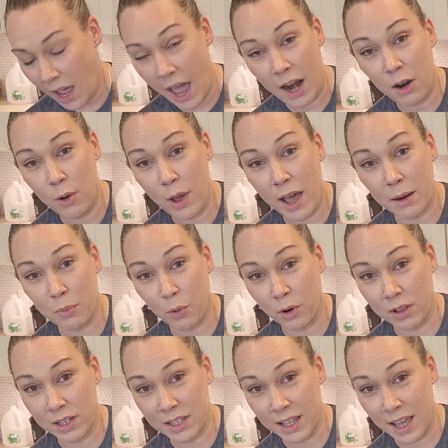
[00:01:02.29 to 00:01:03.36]
I don't know how to
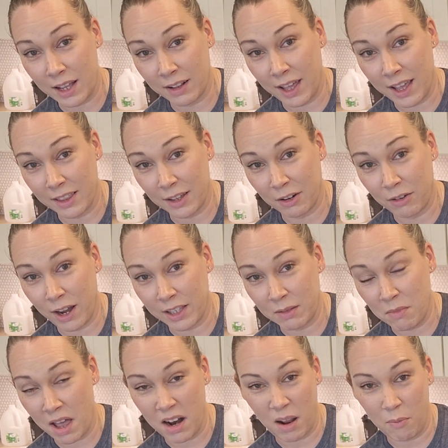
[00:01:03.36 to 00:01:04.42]
pour this thing like the correct
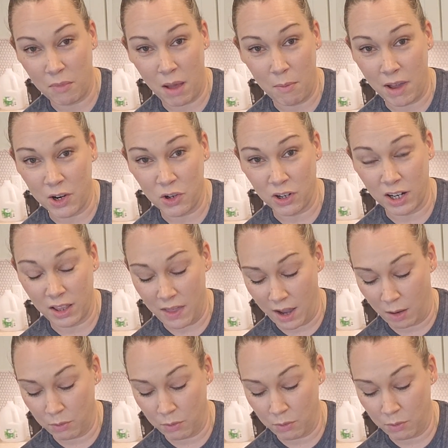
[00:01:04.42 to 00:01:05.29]
amount. I'm not measuring anything.